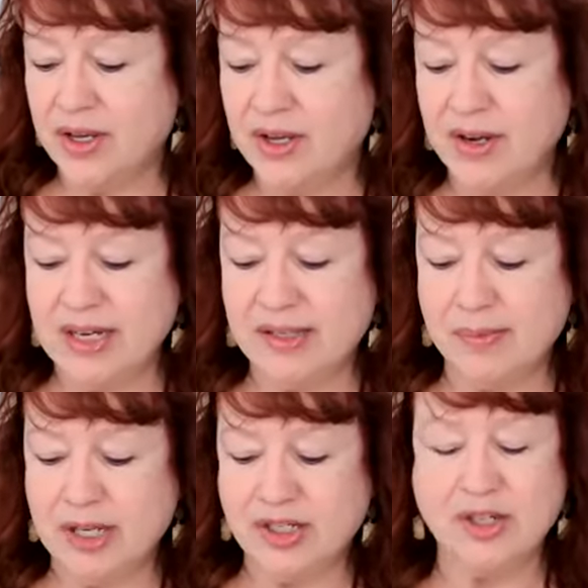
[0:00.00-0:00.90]
You need as
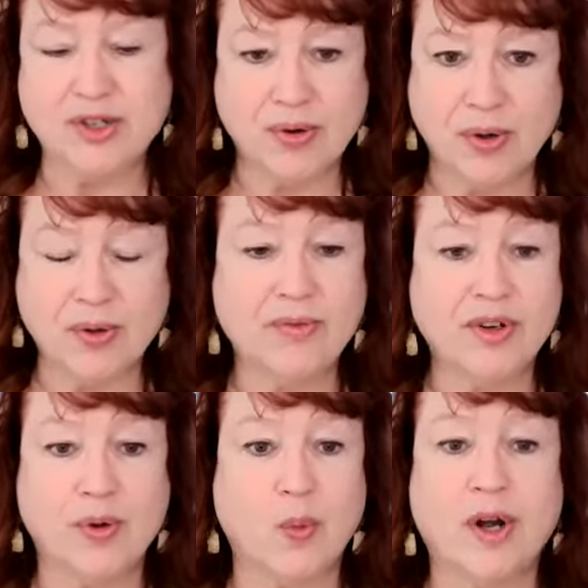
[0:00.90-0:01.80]
much control over
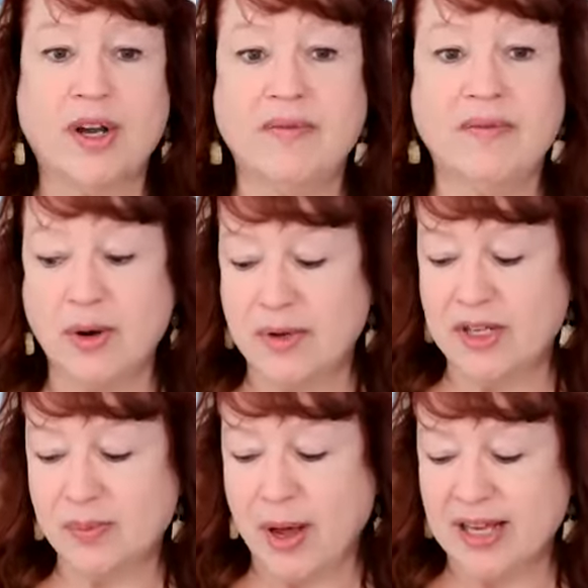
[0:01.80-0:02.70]
your work environment
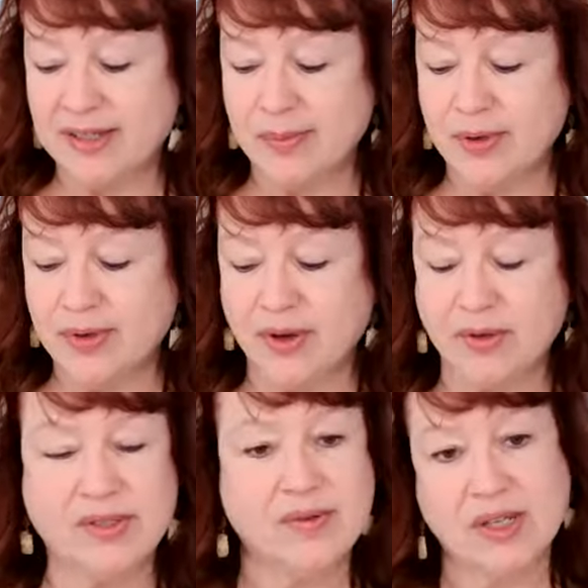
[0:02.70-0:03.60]
as possible.
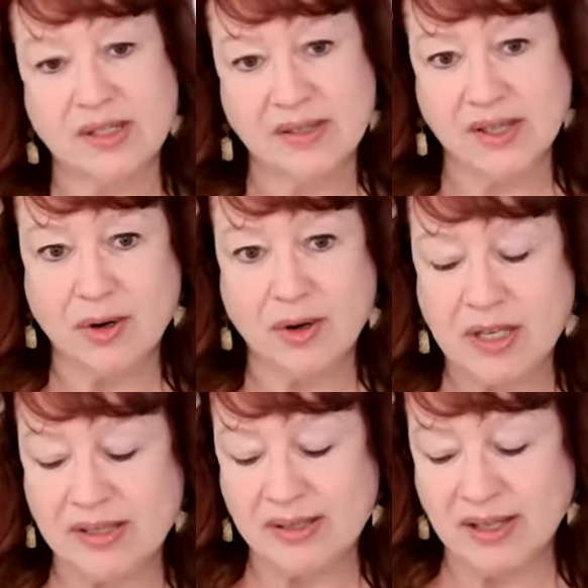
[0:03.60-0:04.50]
So consider
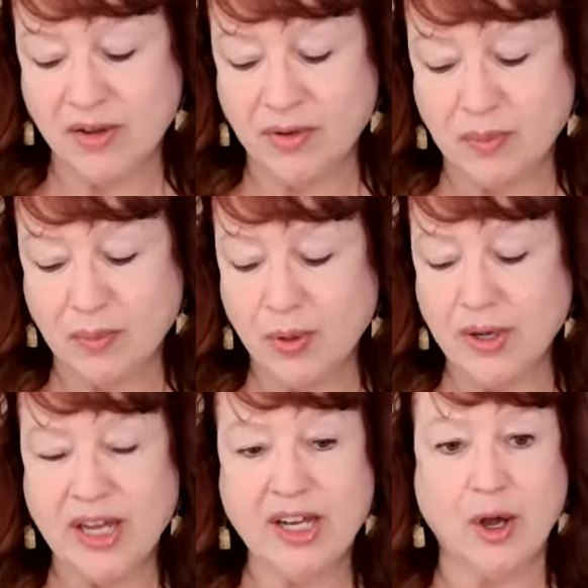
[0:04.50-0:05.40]
being
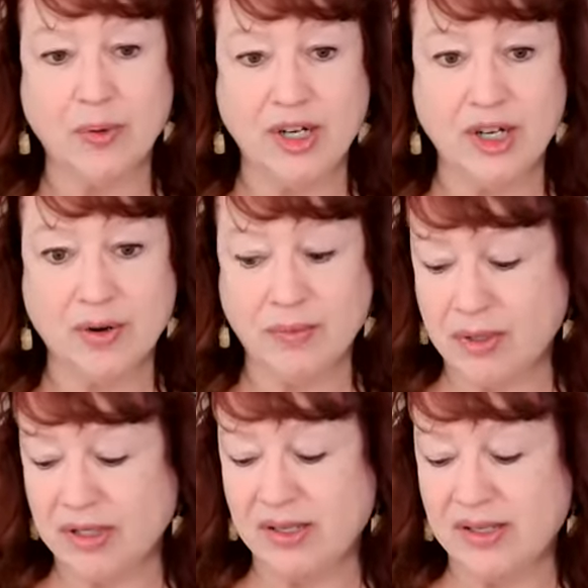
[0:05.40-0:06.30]
self-employed, owning your own
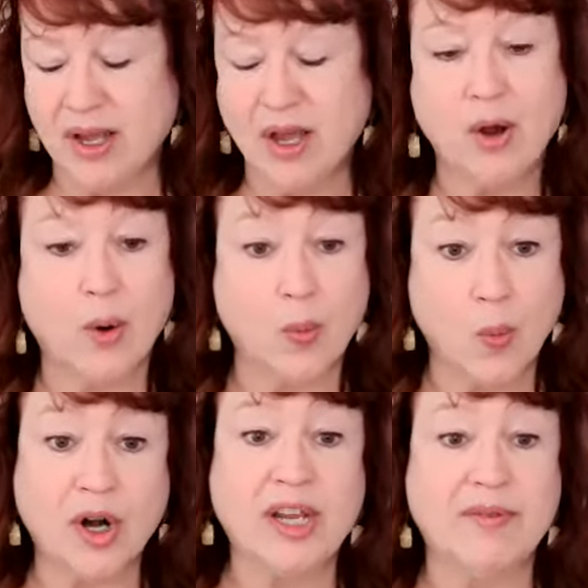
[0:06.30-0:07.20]
business, or
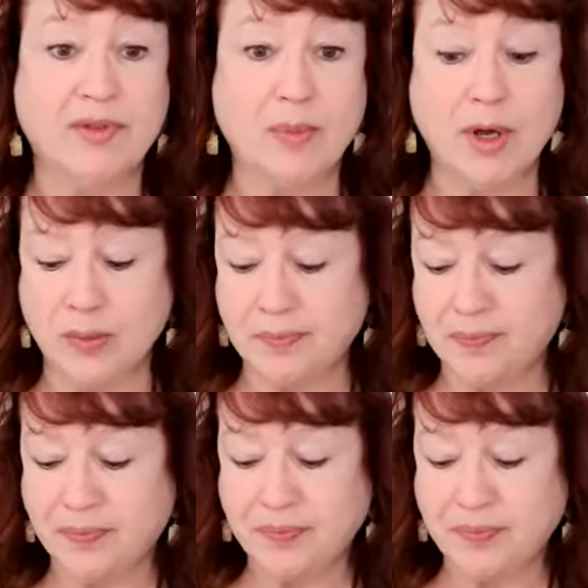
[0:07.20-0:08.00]
working from home.